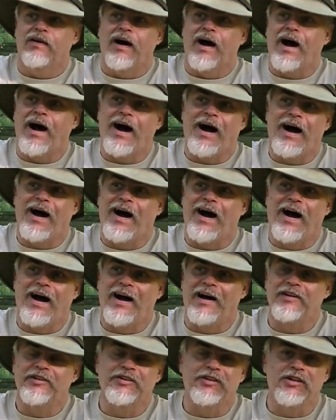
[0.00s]

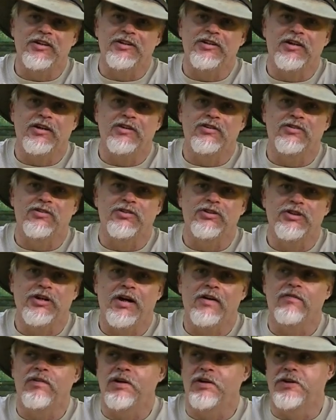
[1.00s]
high 60s or
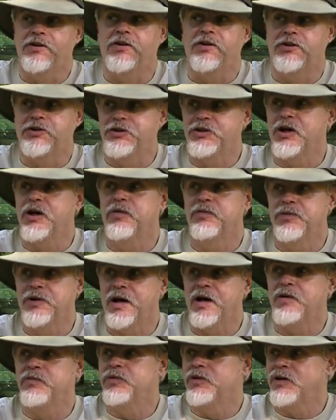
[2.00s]
70s, and there's
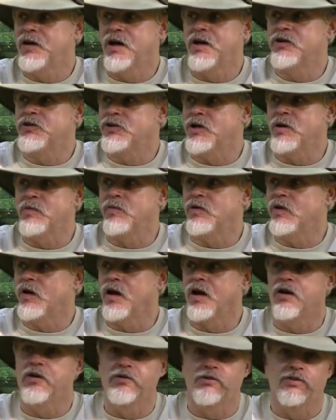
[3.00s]
sometime in the dead of summer the
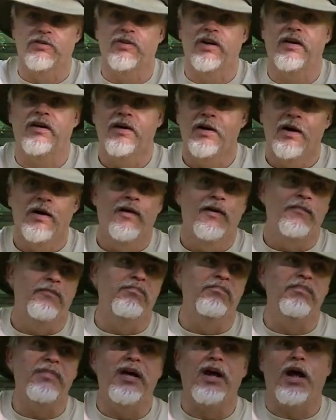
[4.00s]
lows are in the
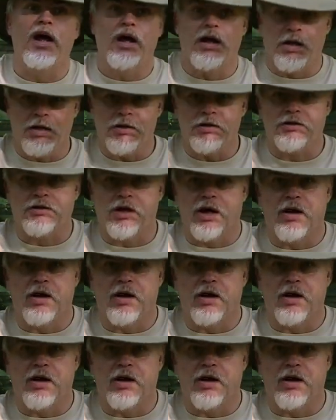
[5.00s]
mid 80s.